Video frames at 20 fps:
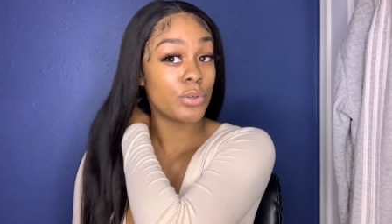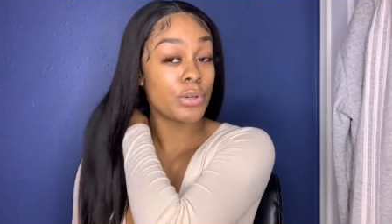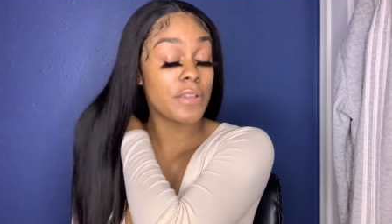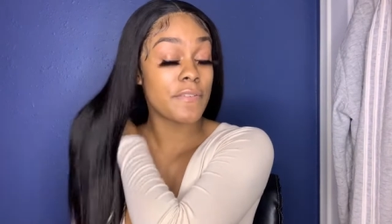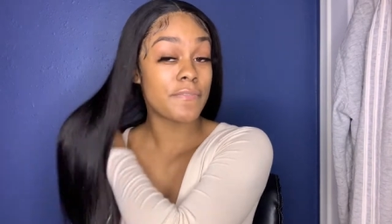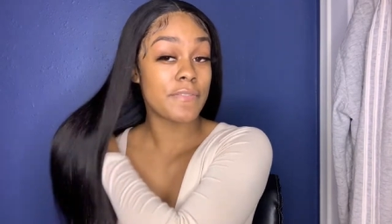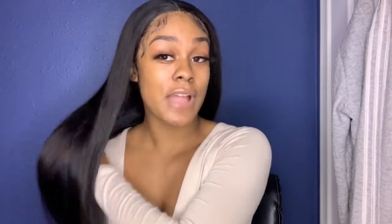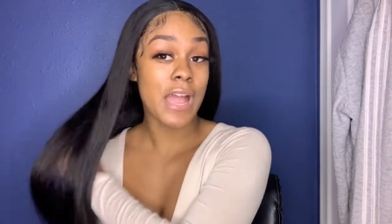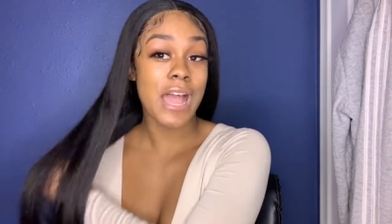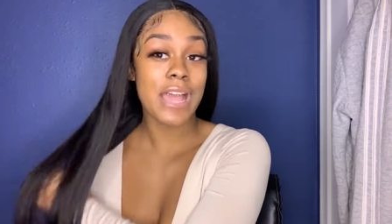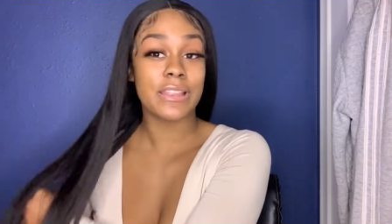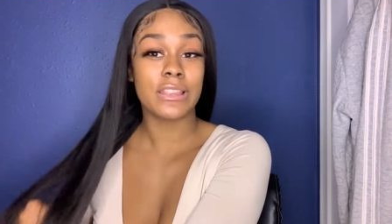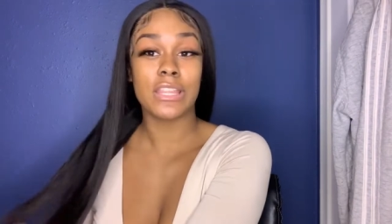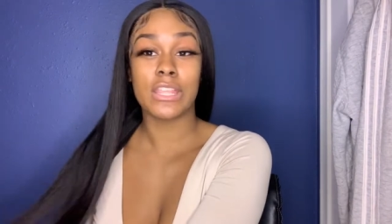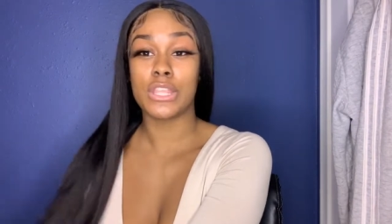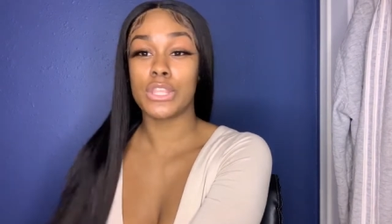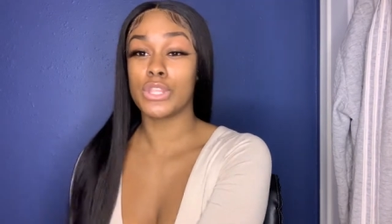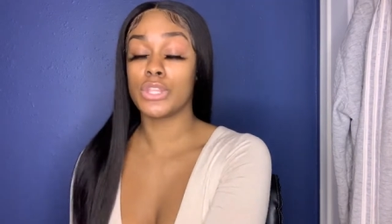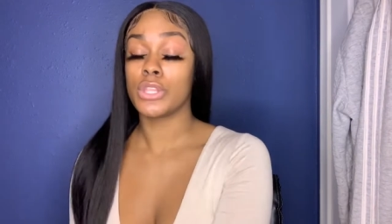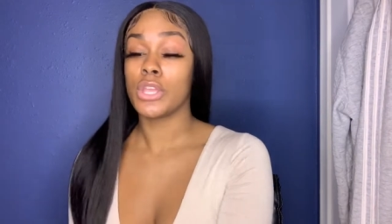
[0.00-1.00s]
If not,
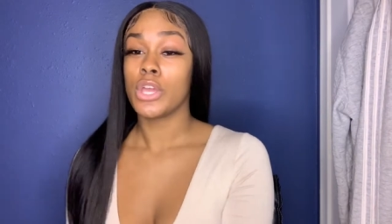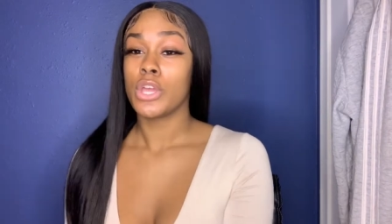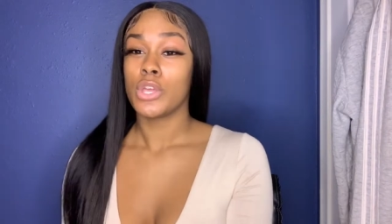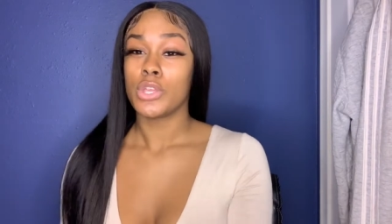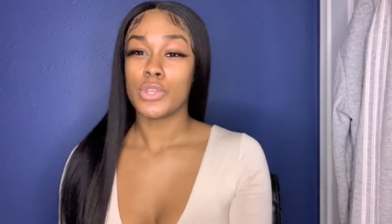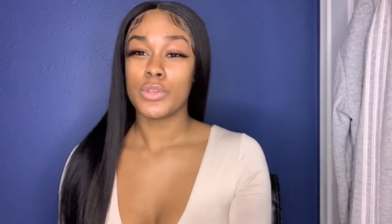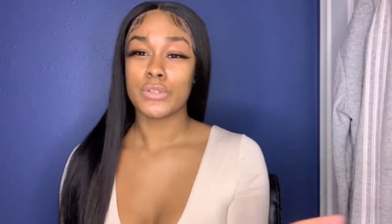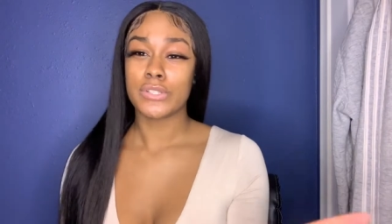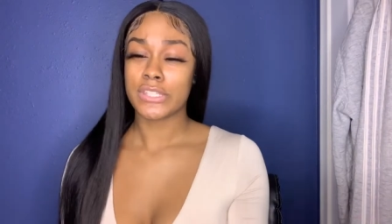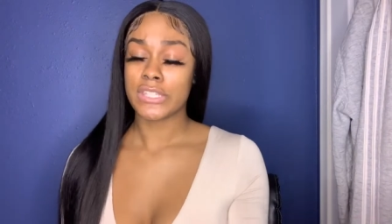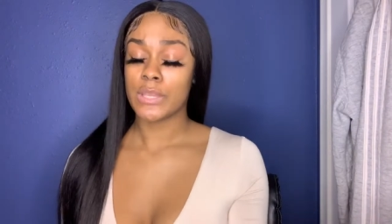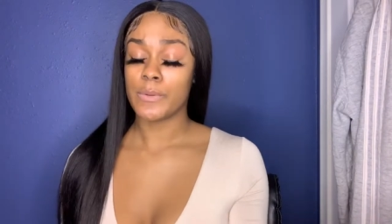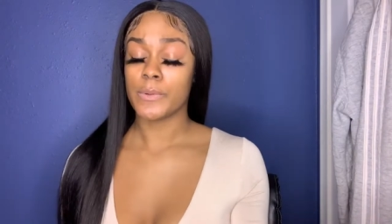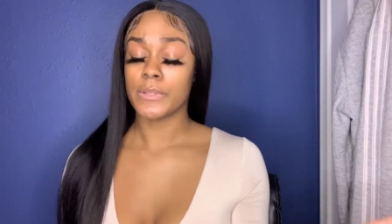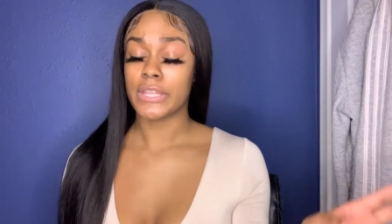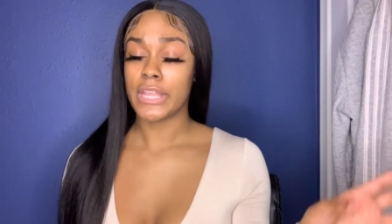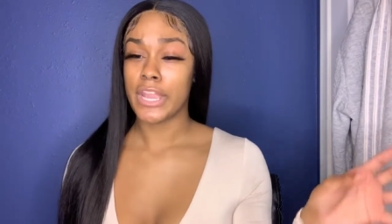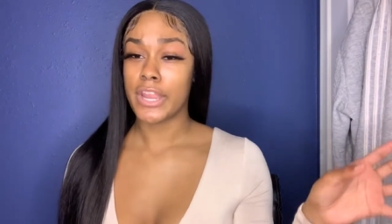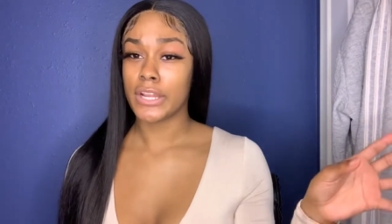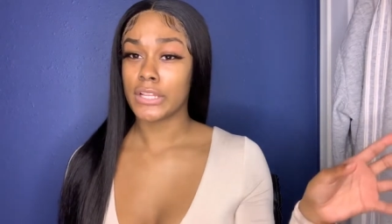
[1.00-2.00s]
then you'll see
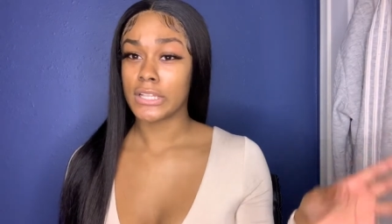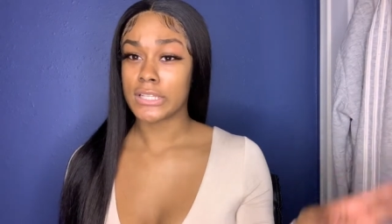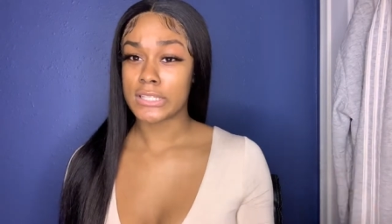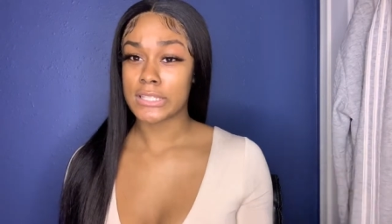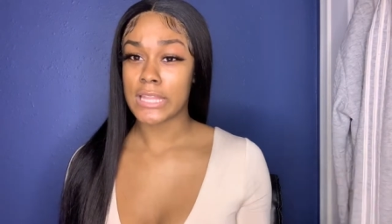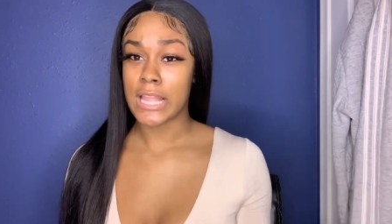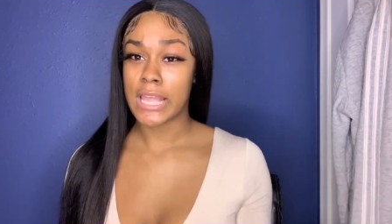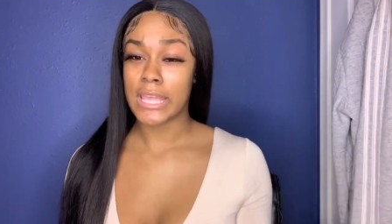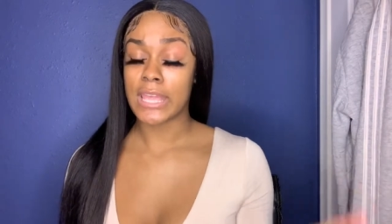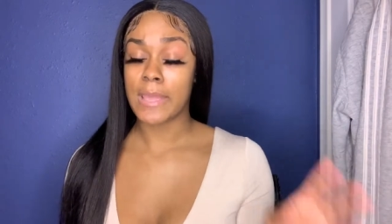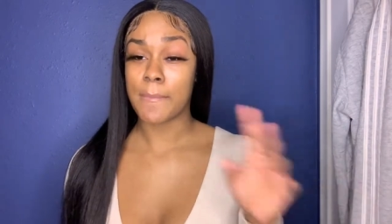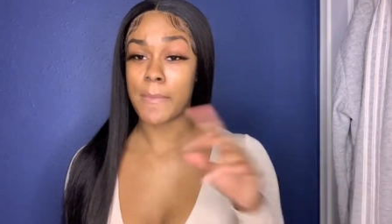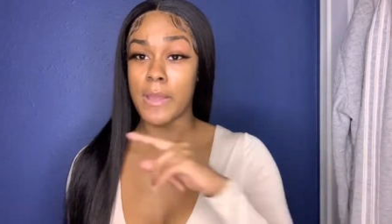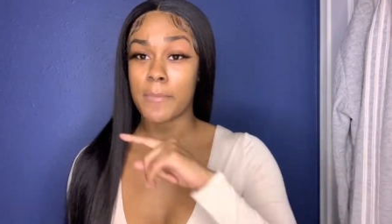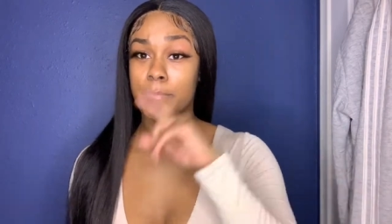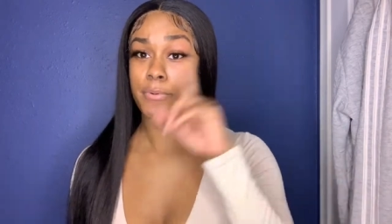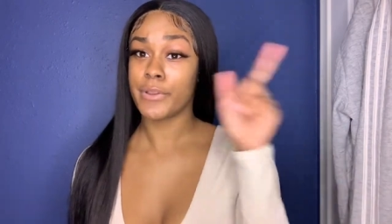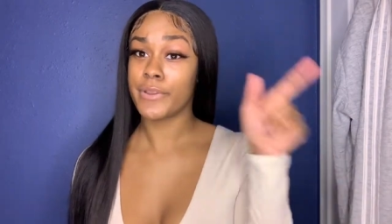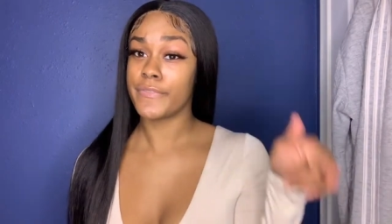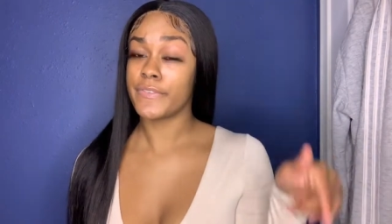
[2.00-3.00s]
what the hair looks like in my
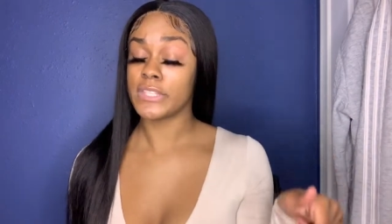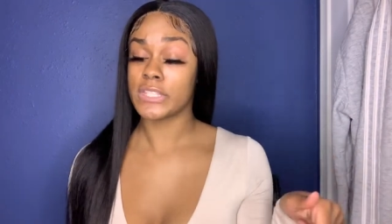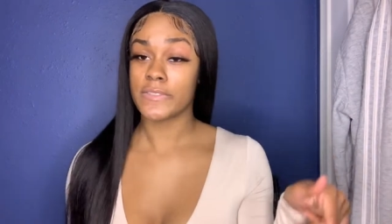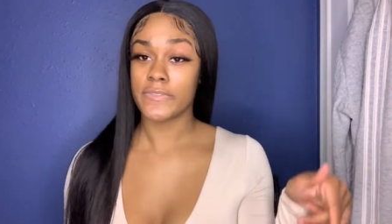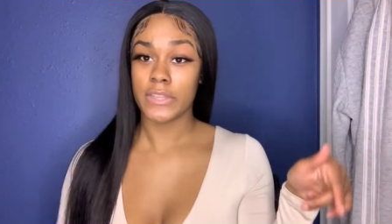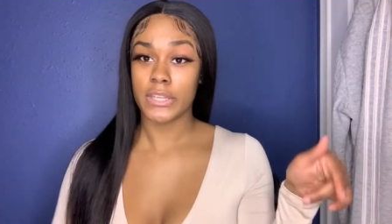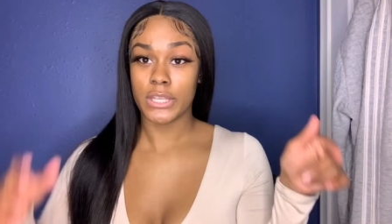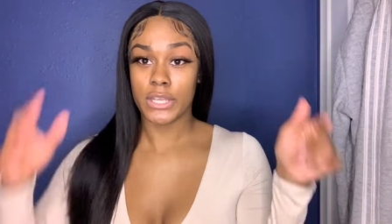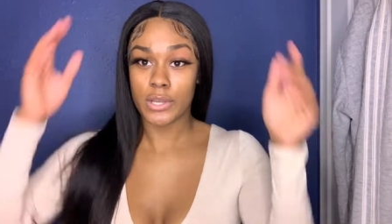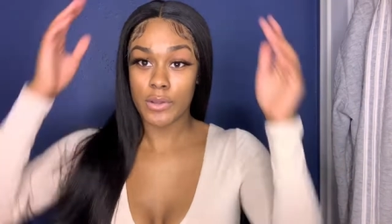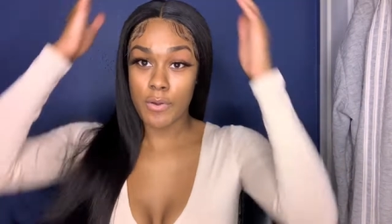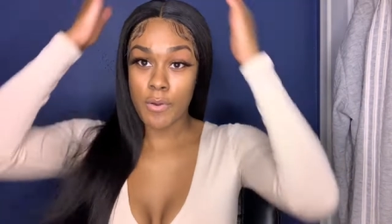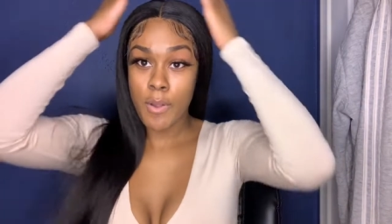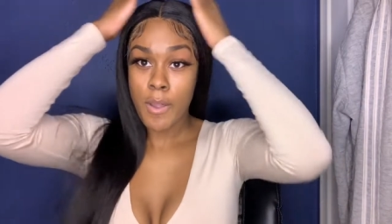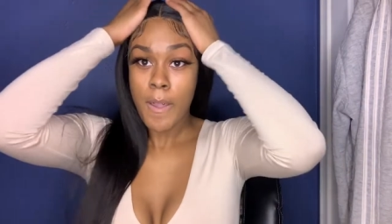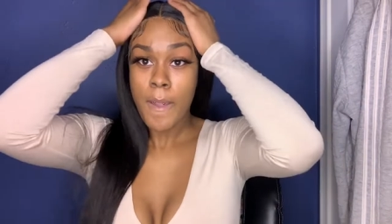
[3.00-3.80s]
previous video.